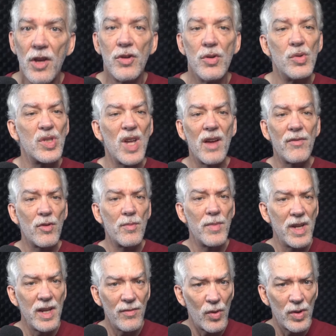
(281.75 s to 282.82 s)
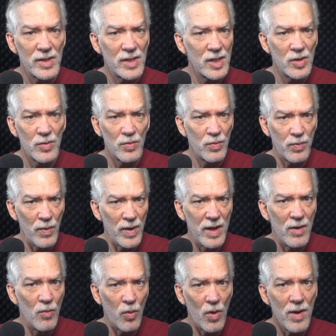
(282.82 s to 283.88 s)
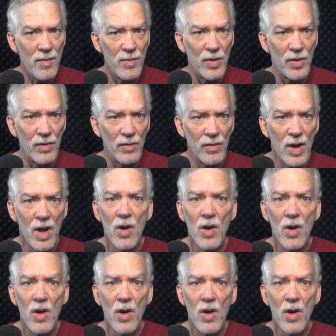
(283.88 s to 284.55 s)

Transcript: You stifle many voices in one move